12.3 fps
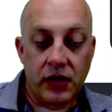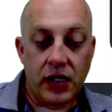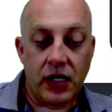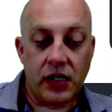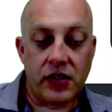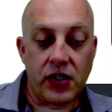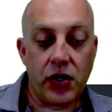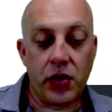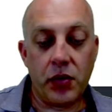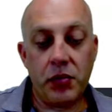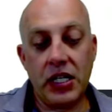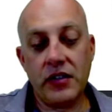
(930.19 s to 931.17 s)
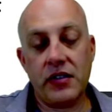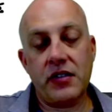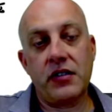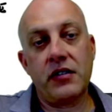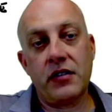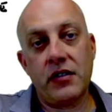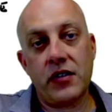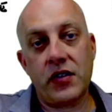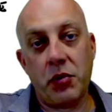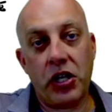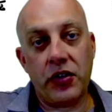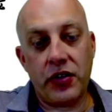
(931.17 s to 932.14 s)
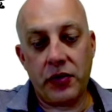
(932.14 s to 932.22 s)
And zero means
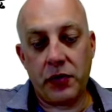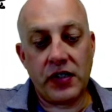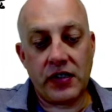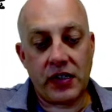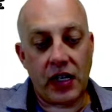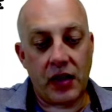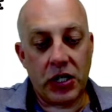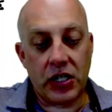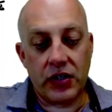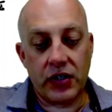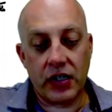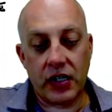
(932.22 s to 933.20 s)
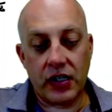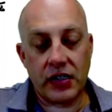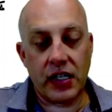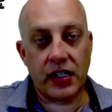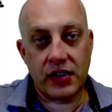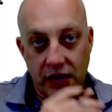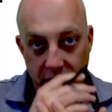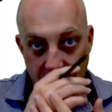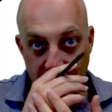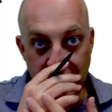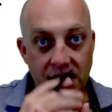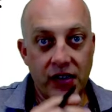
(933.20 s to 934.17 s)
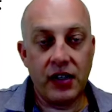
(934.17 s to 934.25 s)
smaller than 1 centimeter in the context of
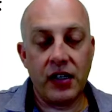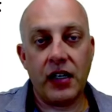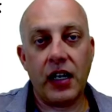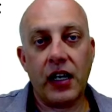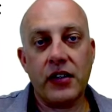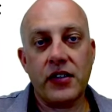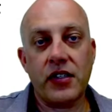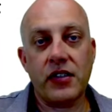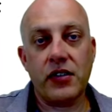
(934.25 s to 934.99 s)
this analysis.